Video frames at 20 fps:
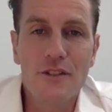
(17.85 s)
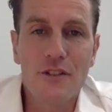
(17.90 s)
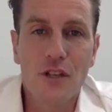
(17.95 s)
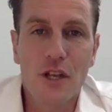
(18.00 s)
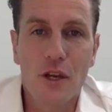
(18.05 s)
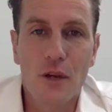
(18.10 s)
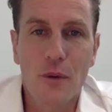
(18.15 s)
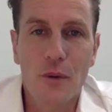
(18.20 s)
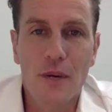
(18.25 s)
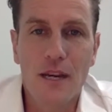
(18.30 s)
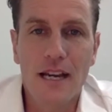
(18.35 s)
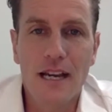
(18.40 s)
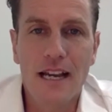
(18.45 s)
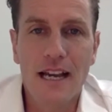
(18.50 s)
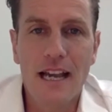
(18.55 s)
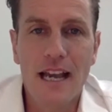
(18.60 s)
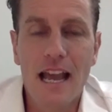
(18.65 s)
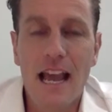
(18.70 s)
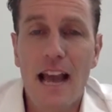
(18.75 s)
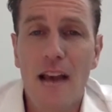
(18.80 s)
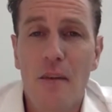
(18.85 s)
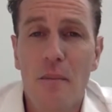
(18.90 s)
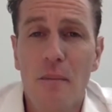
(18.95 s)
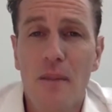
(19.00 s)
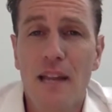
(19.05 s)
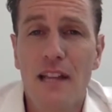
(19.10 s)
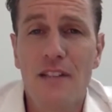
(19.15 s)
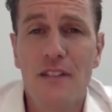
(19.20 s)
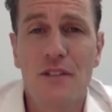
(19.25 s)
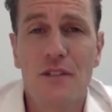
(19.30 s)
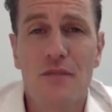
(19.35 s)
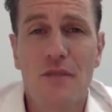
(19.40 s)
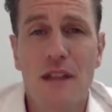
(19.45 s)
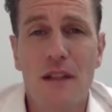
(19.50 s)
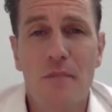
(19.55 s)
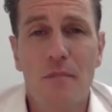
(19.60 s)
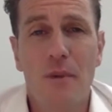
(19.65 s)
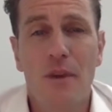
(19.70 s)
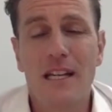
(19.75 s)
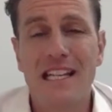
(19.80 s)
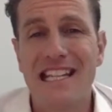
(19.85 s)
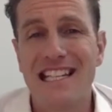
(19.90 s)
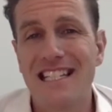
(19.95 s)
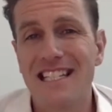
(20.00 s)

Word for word: So uh, our places around Botany